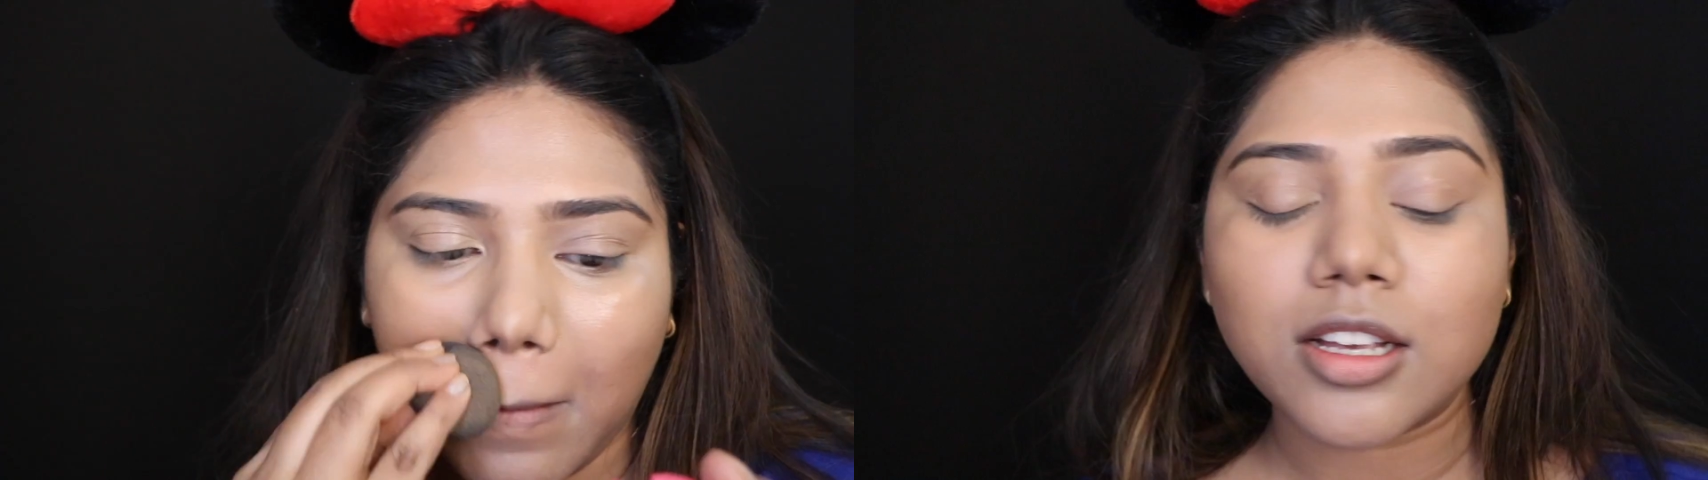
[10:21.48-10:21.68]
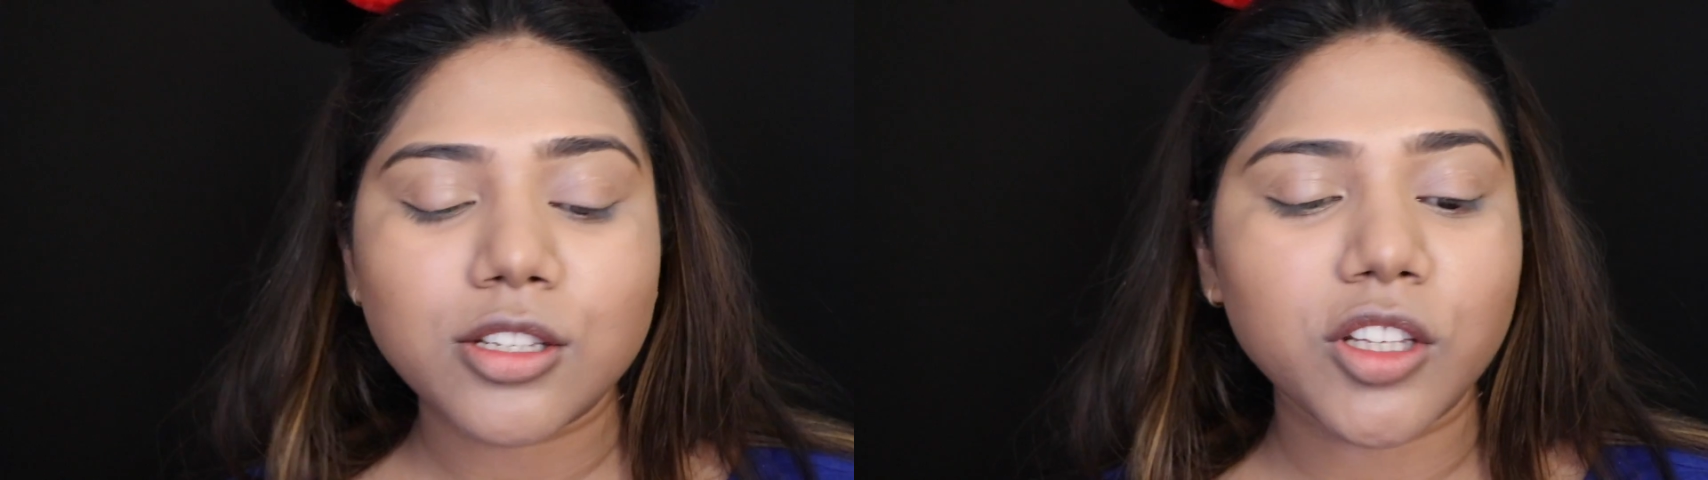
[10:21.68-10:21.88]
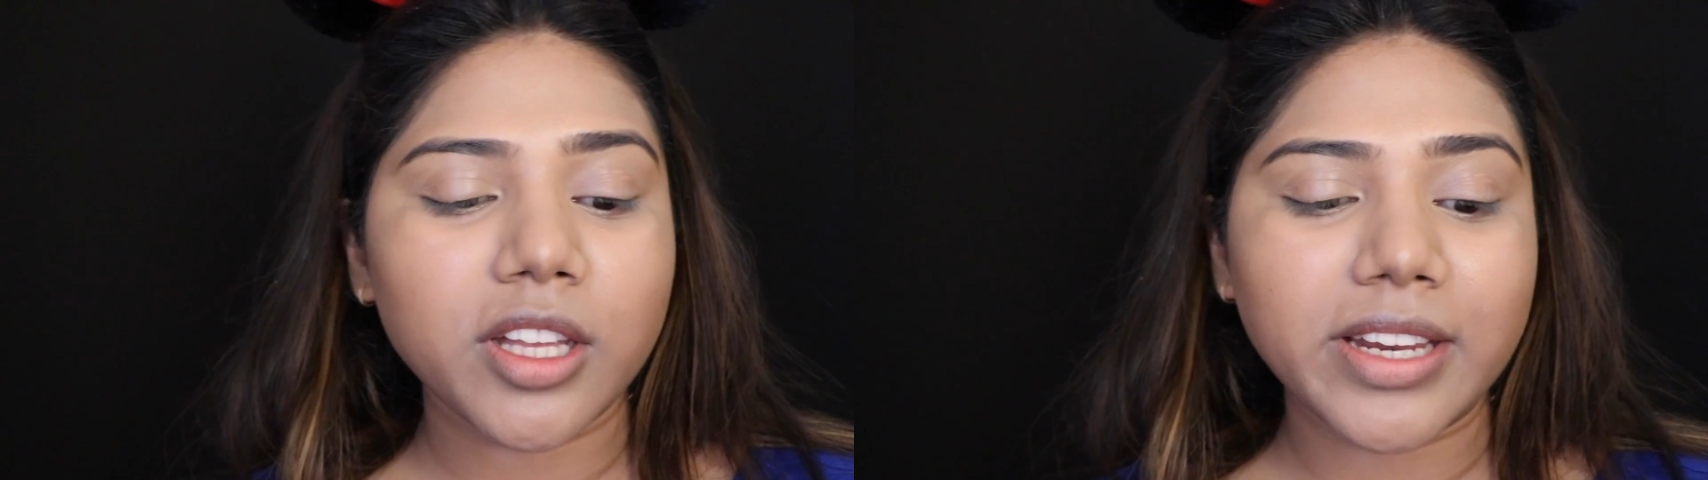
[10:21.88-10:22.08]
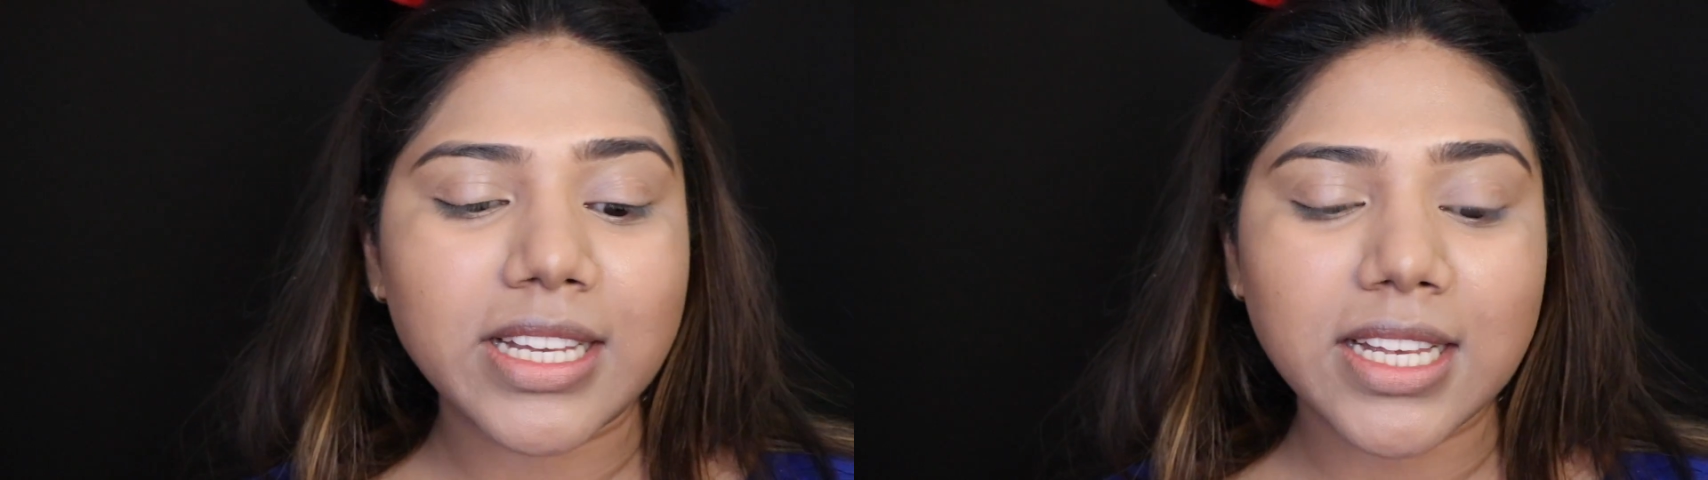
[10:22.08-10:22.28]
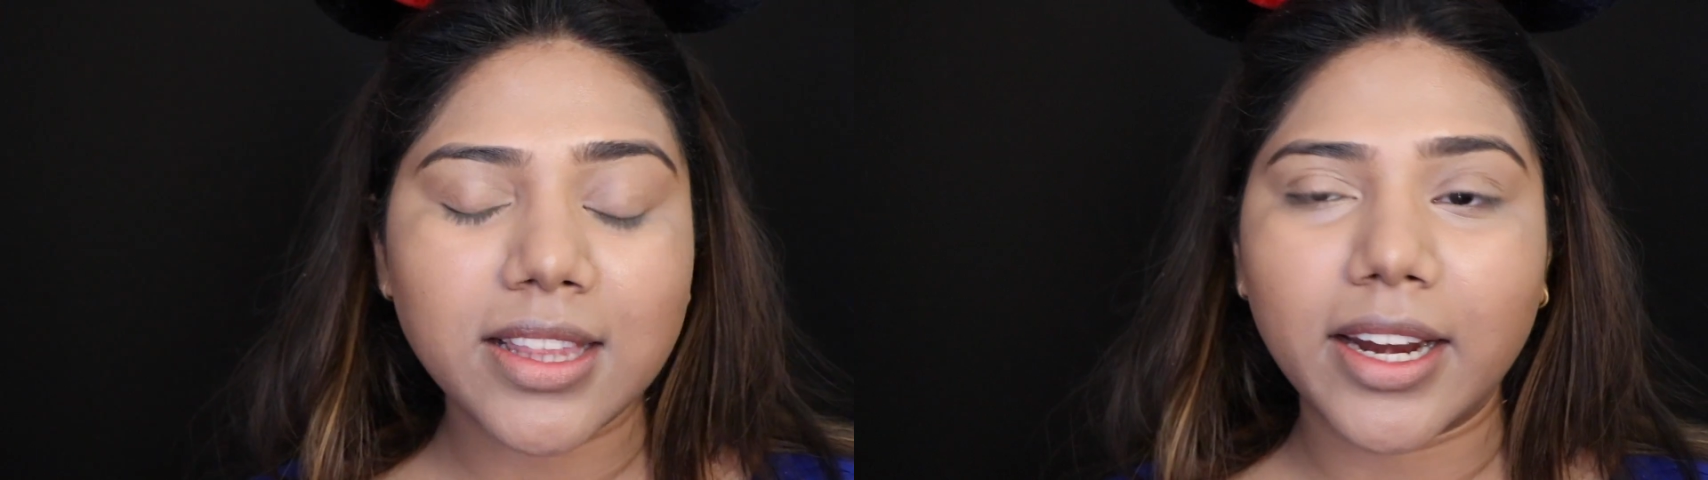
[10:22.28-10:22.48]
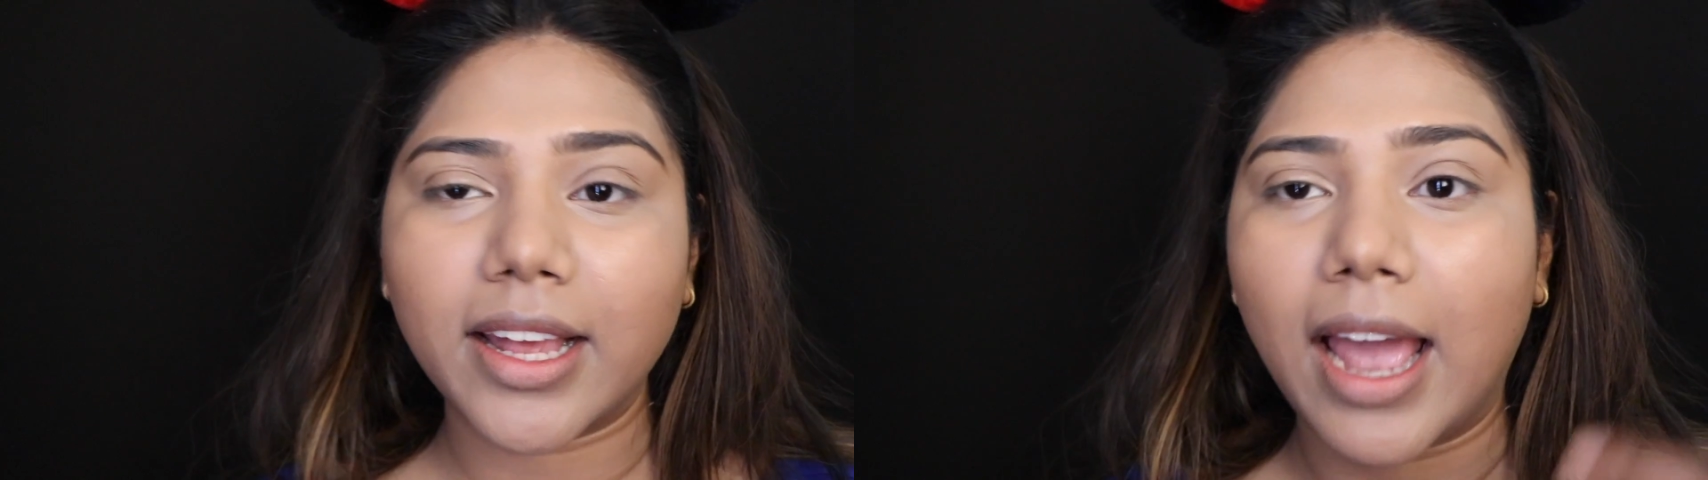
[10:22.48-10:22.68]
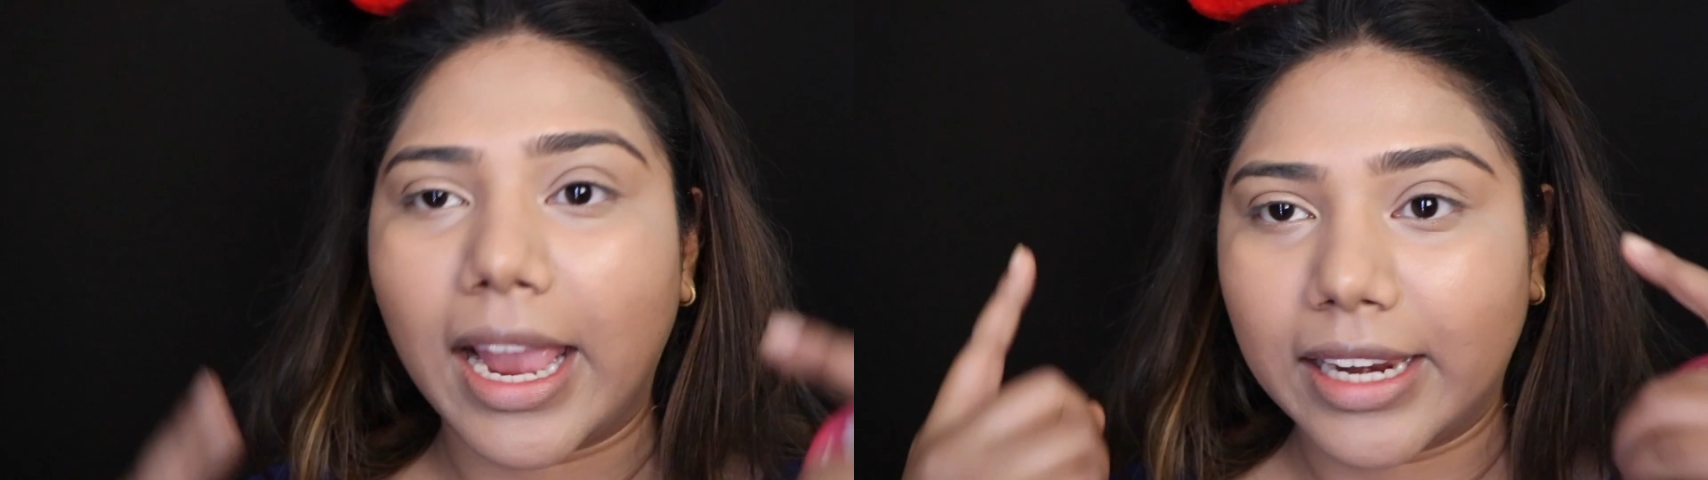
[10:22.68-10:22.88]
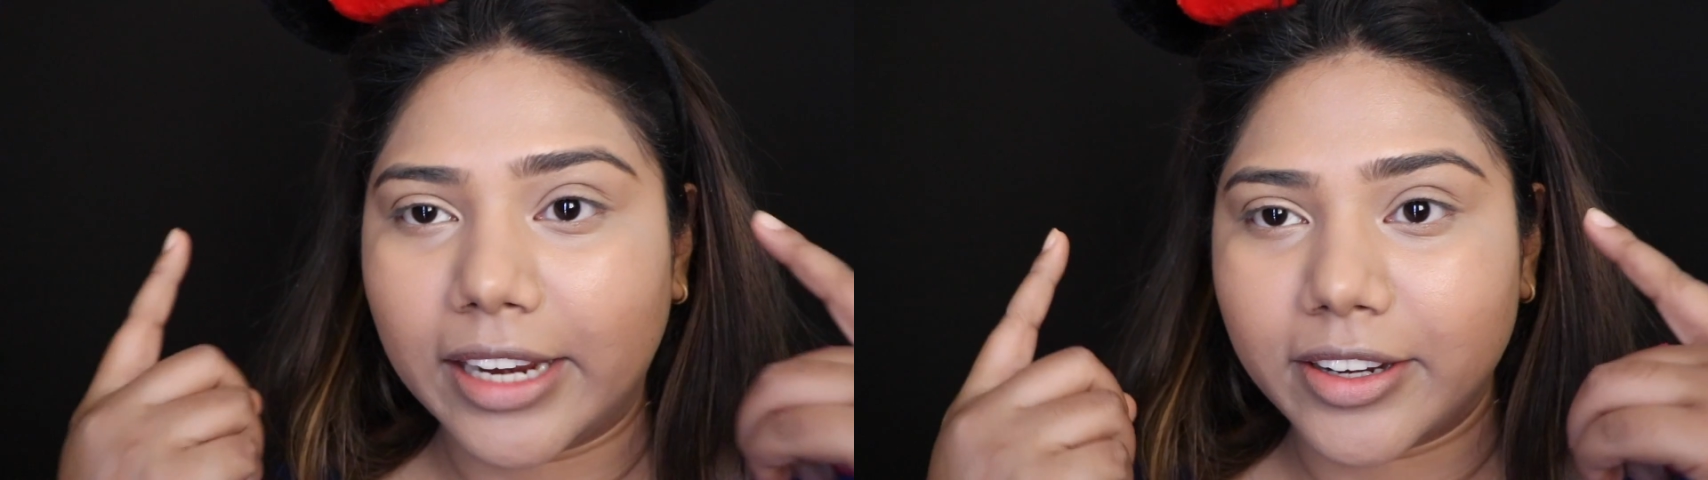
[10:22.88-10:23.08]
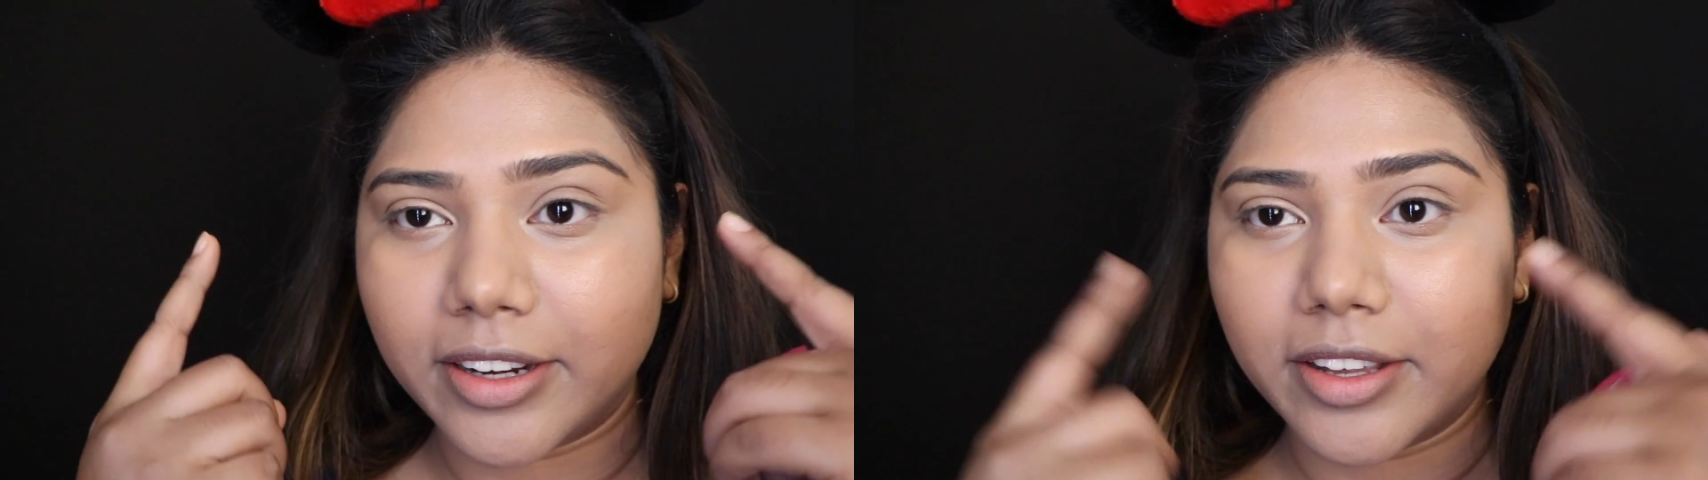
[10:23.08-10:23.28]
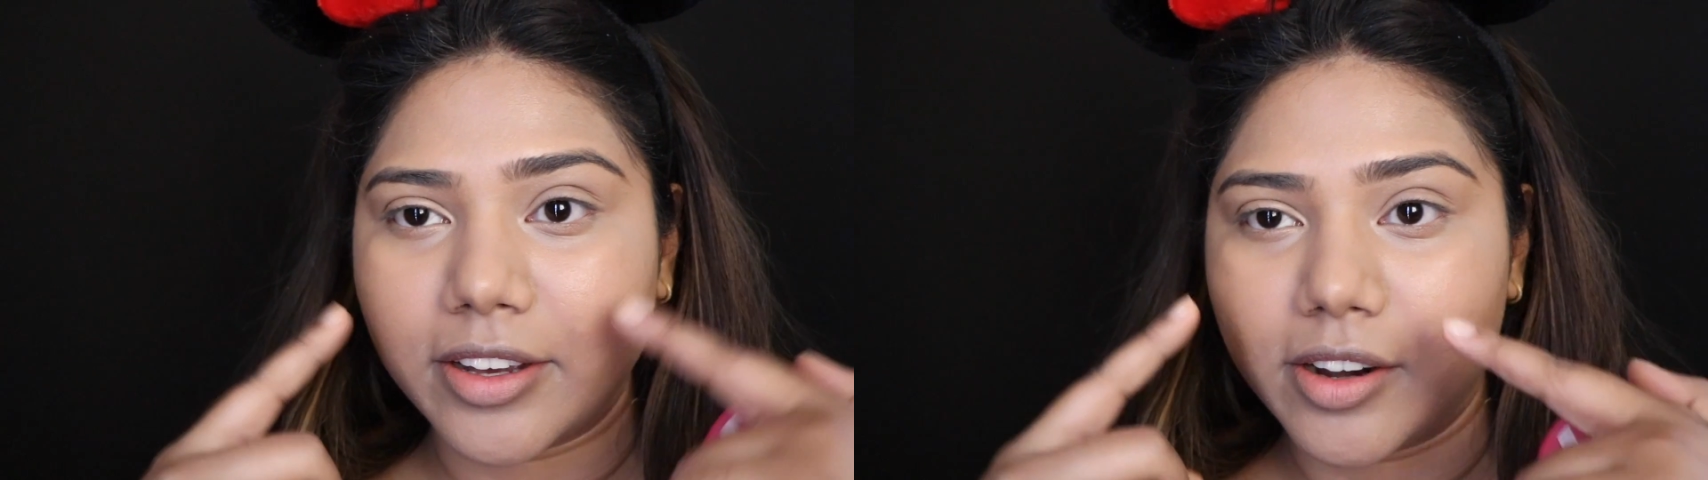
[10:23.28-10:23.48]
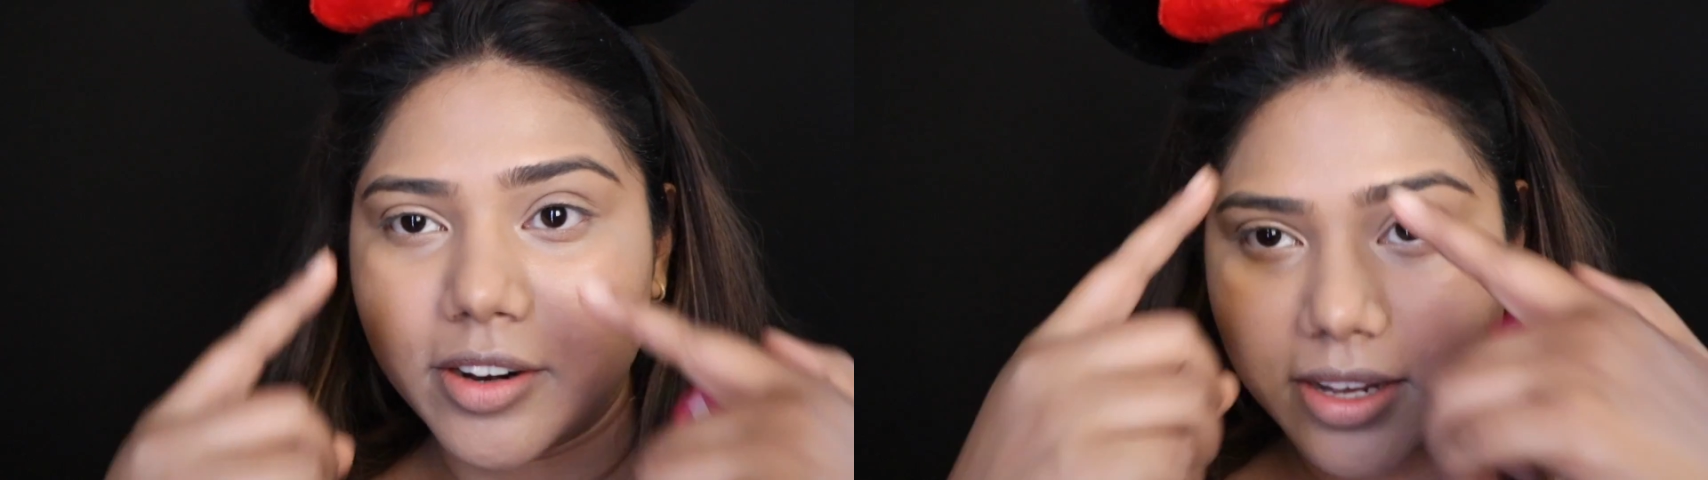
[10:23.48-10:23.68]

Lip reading: So the reason that I highlighted here